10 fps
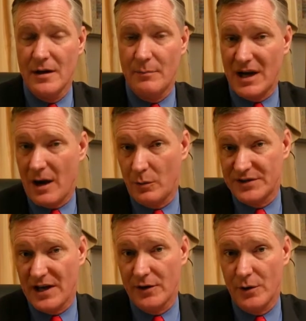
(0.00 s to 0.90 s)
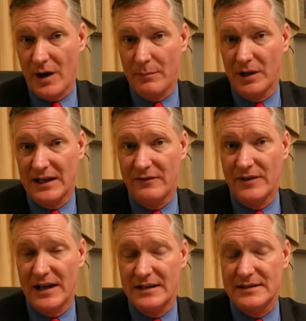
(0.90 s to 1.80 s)
but I will tell you, I believe
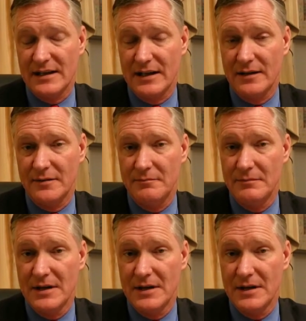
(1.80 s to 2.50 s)
that the